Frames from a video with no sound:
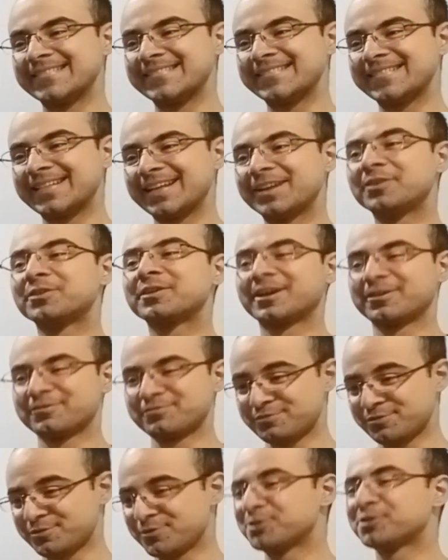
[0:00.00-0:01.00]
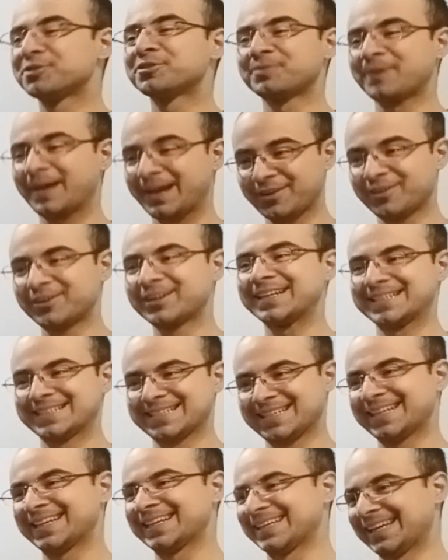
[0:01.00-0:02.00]
They look like fools while
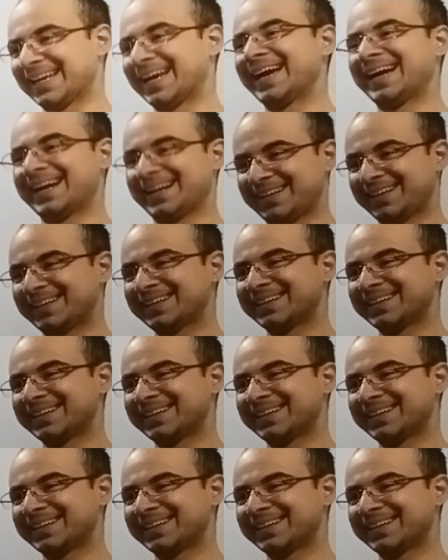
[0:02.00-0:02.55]
auditioning, yeah.